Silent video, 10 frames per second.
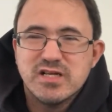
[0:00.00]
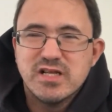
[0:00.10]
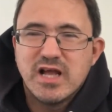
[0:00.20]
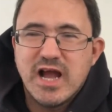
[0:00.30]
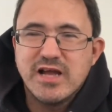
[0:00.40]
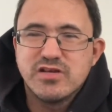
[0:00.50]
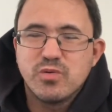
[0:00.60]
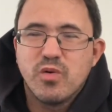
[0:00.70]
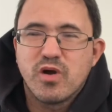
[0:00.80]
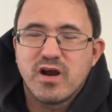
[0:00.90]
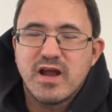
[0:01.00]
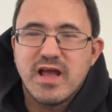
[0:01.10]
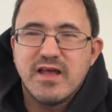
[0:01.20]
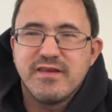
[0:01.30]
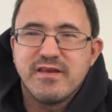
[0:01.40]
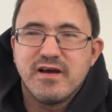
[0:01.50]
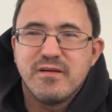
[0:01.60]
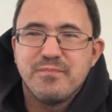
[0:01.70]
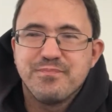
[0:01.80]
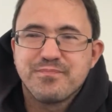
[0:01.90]
I adore, and
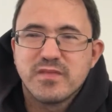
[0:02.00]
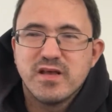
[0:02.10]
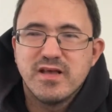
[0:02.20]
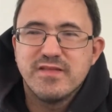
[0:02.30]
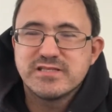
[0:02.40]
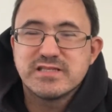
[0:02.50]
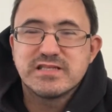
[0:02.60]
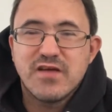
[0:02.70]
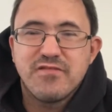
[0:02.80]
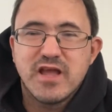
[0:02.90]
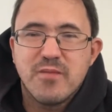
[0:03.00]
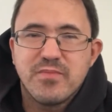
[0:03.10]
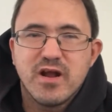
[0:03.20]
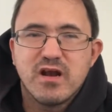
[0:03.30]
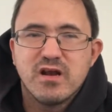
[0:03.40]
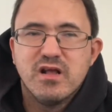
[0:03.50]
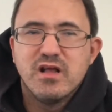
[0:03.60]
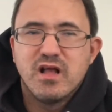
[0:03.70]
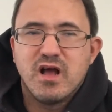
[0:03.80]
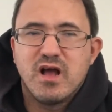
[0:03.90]
this is definitely up there.
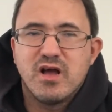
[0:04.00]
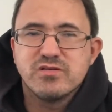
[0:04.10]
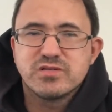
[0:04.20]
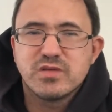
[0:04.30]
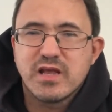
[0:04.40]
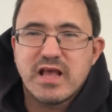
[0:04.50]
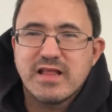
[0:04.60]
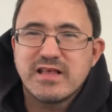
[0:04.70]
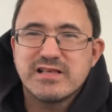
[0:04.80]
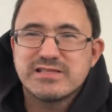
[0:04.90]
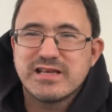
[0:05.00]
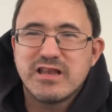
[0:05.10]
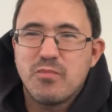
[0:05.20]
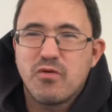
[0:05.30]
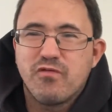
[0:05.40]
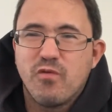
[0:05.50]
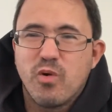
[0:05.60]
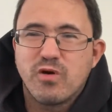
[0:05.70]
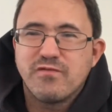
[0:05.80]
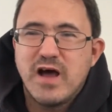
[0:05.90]
It's like I think it's like number
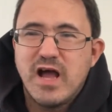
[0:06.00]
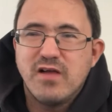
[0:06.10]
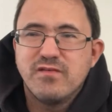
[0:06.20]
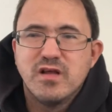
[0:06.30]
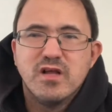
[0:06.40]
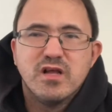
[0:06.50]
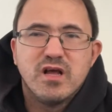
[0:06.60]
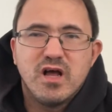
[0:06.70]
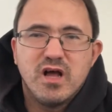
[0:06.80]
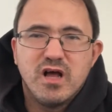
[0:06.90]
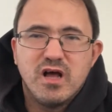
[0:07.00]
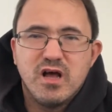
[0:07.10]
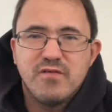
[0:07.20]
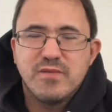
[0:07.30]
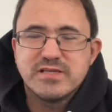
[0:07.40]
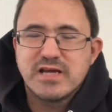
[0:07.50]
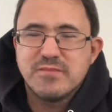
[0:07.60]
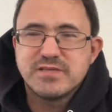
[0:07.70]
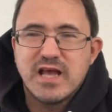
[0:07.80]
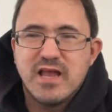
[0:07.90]
4 or 5 of my
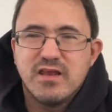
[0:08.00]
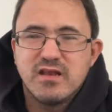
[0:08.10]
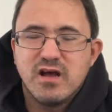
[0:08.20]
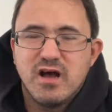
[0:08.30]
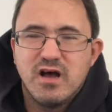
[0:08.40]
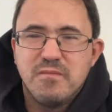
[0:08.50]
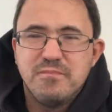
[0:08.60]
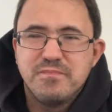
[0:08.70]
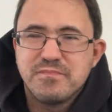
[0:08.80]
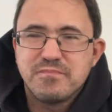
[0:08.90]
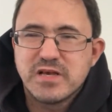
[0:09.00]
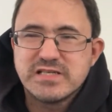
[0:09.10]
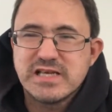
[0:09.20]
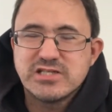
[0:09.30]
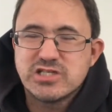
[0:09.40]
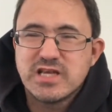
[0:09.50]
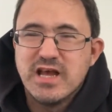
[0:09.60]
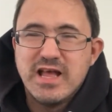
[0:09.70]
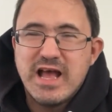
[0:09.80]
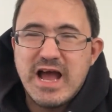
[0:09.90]
top 10. Because I
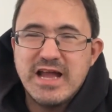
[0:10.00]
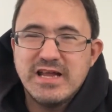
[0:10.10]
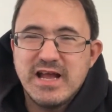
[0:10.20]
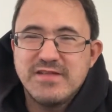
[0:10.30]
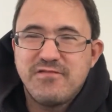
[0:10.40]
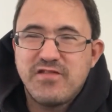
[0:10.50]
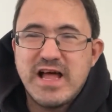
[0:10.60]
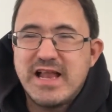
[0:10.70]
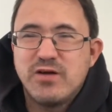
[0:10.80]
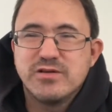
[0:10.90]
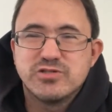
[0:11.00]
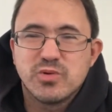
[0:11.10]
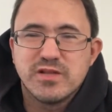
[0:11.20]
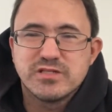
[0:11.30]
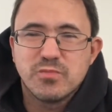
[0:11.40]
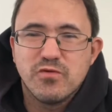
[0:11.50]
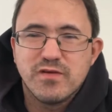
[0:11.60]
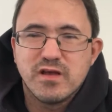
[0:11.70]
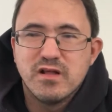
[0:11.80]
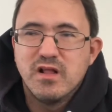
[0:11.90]
flat out enjoy this
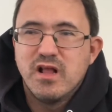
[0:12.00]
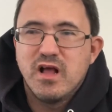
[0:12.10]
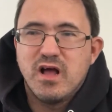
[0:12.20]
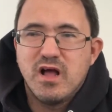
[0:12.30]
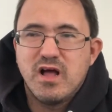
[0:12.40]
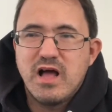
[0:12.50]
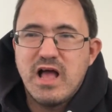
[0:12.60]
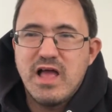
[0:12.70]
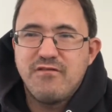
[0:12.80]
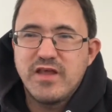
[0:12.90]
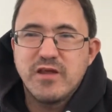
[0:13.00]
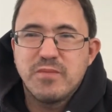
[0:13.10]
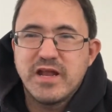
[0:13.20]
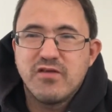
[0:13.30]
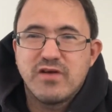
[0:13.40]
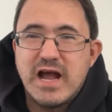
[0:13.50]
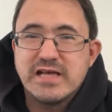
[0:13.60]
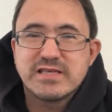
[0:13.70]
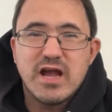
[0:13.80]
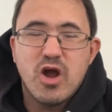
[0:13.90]
movie. If anybody ever
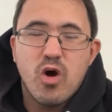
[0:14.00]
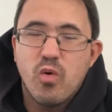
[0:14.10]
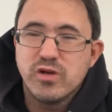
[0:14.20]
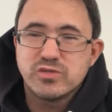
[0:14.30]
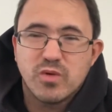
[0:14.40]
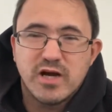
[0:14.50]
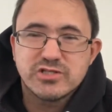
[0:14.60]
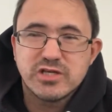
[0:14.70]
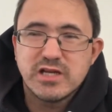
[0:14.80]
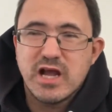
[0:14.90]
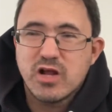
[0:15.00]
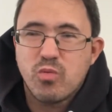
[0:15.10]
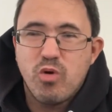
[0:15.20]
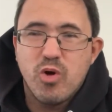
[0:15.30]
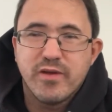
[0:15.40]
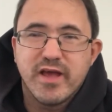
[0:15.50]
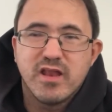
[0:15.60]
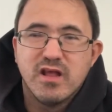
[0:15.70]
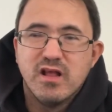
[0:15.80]
asks, I always watch it. I quote it.